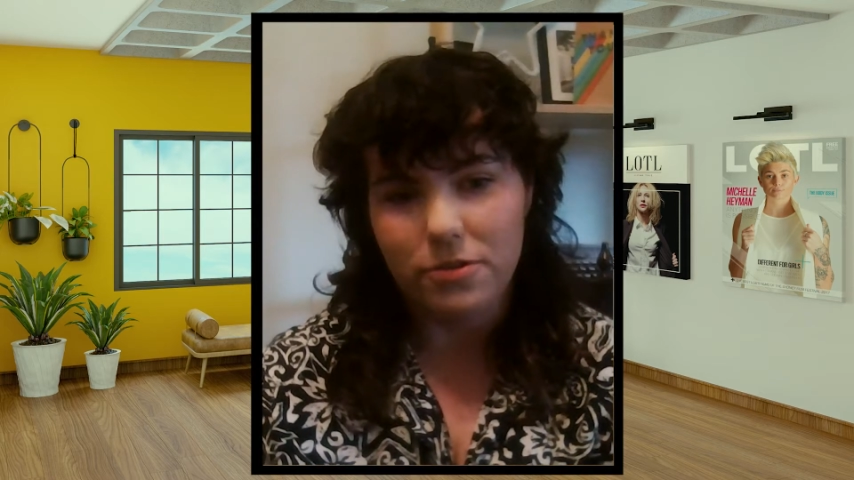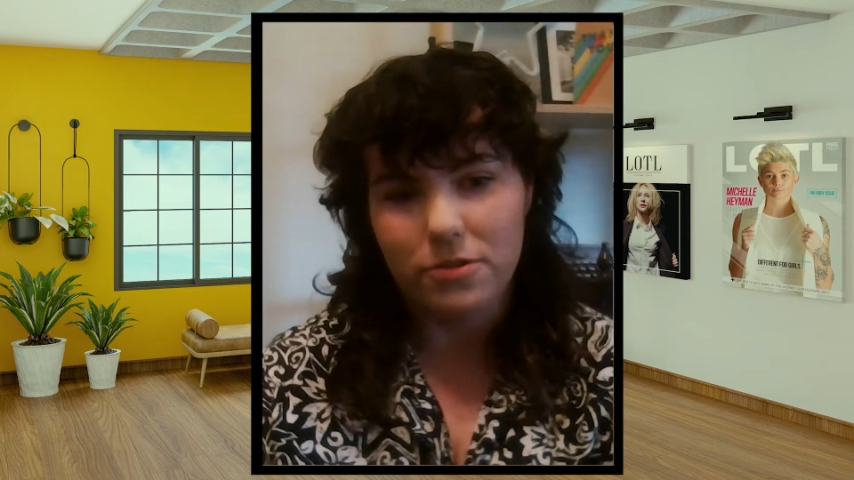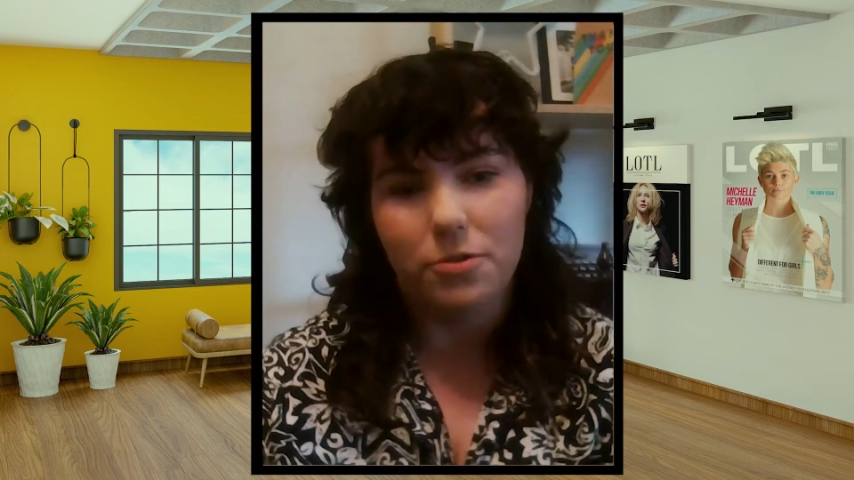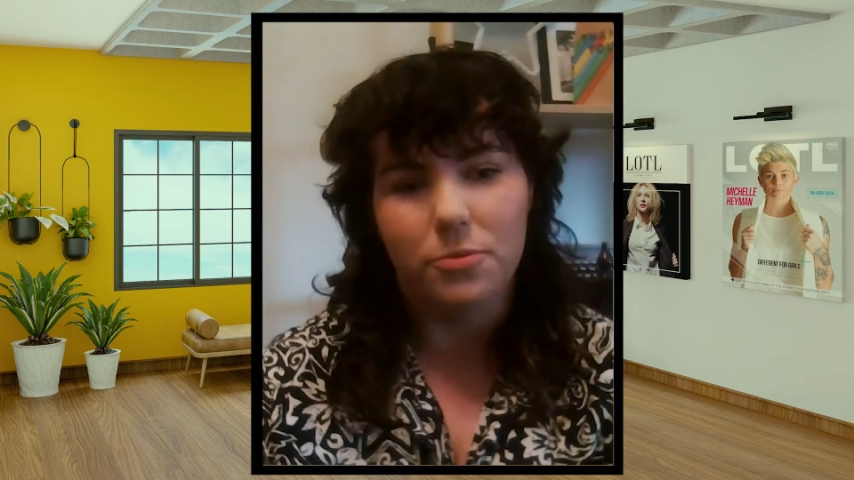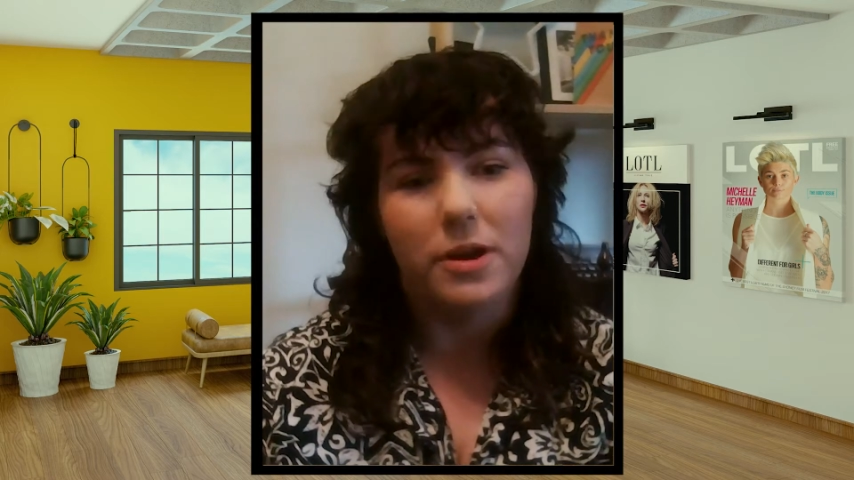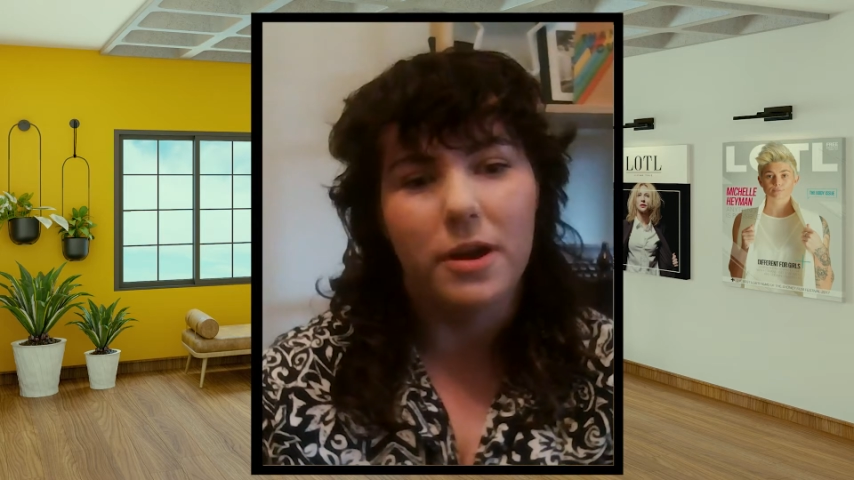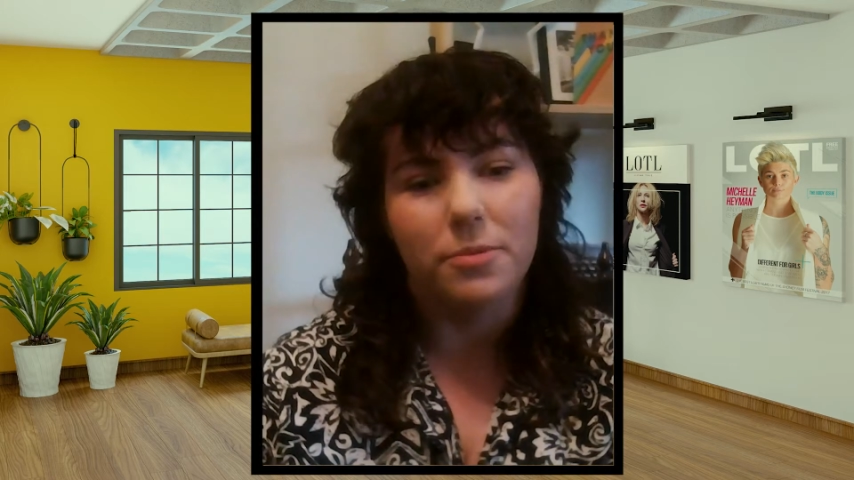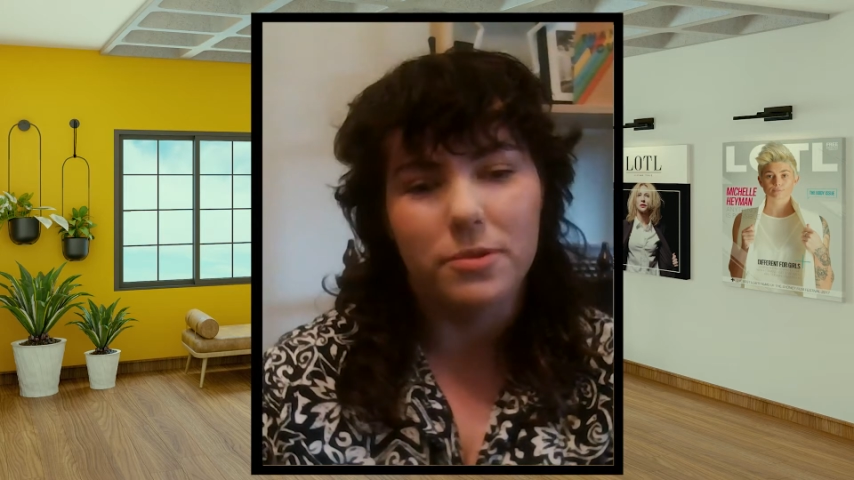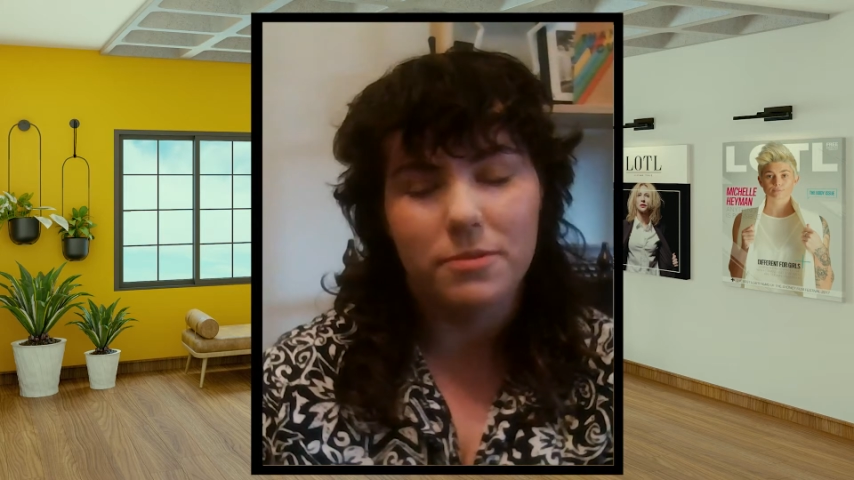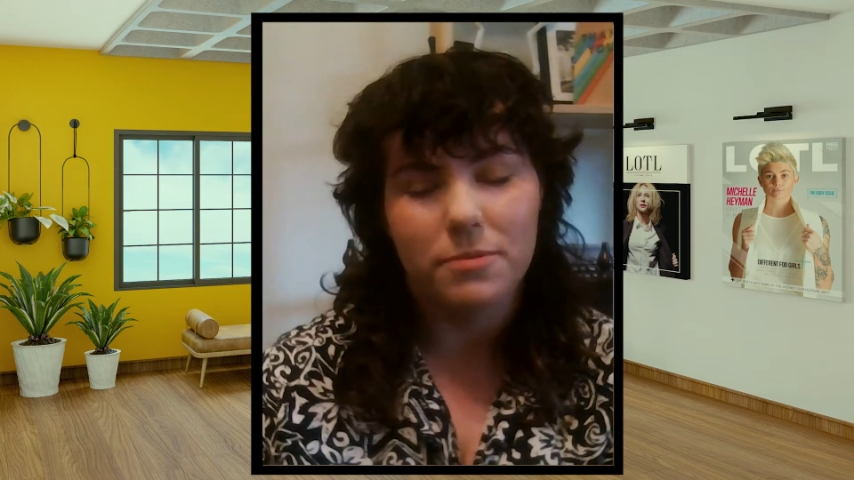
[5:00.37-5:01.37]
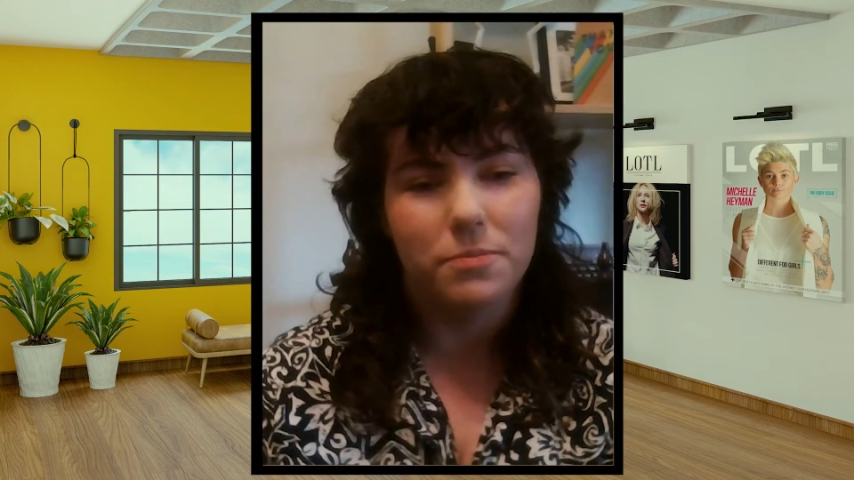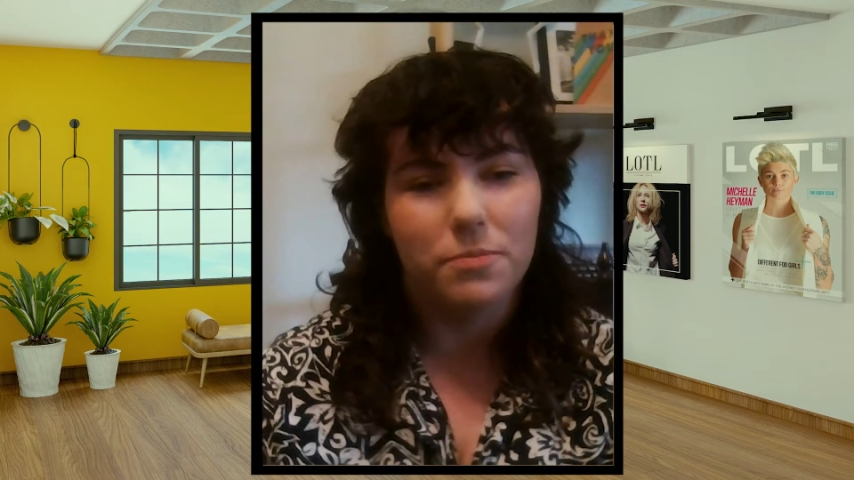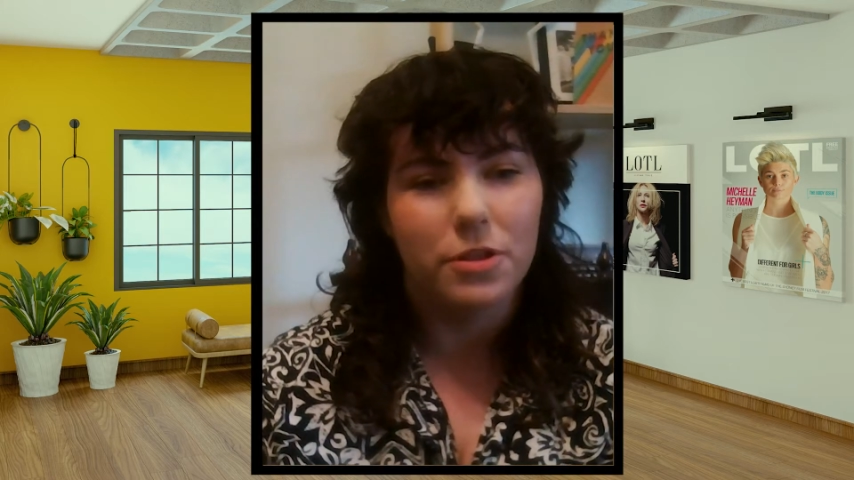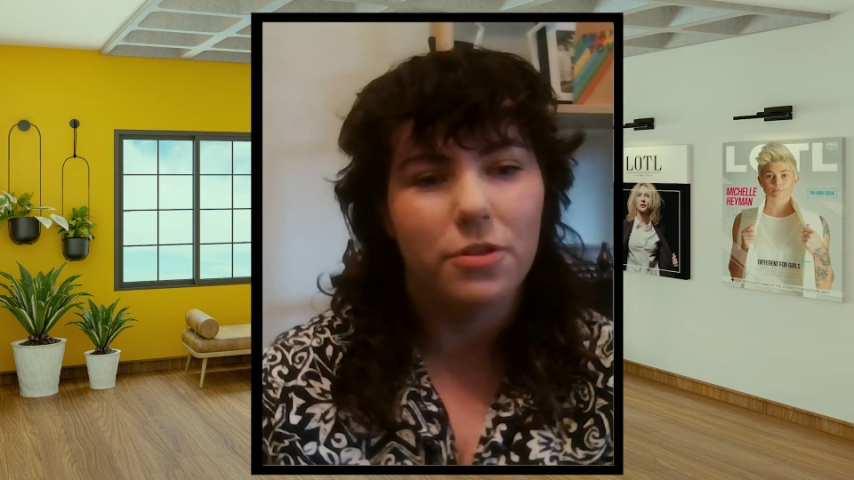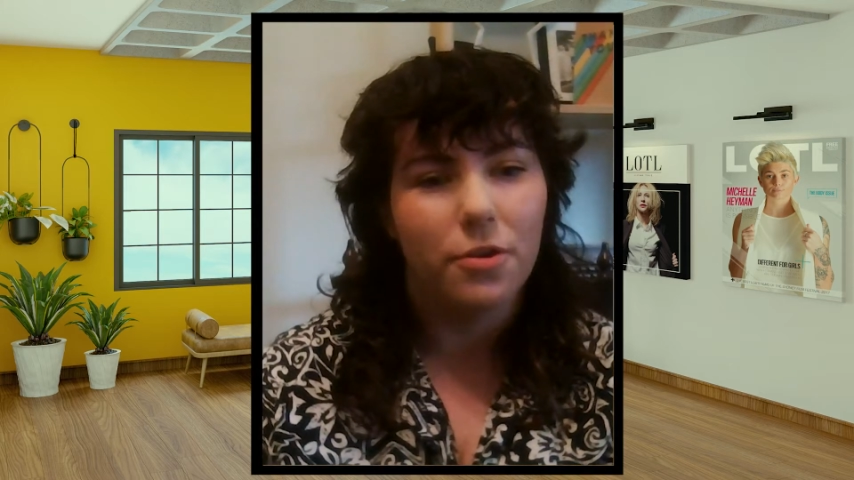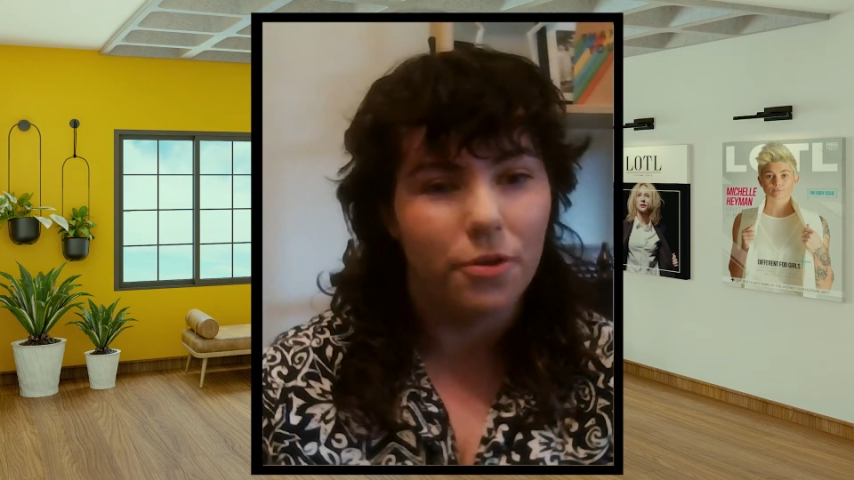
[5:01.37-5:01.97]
So when I was with